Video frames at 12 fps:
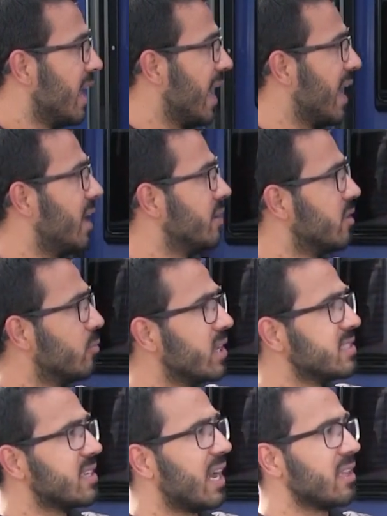And the
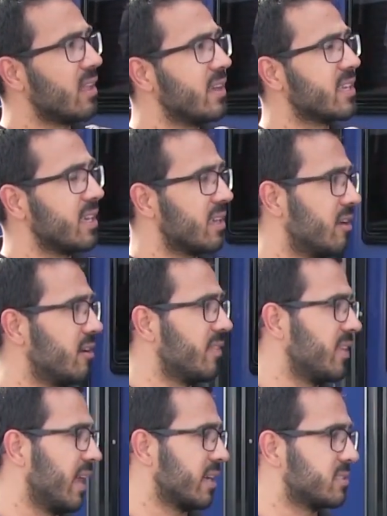reason I like it here
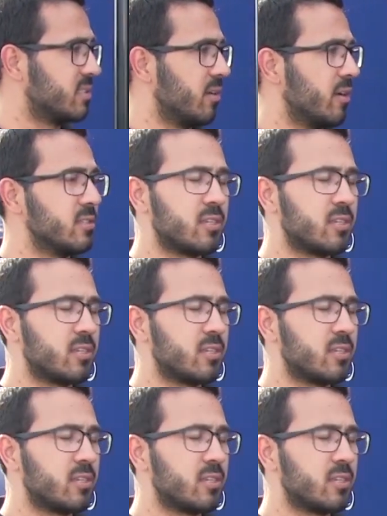on the exterior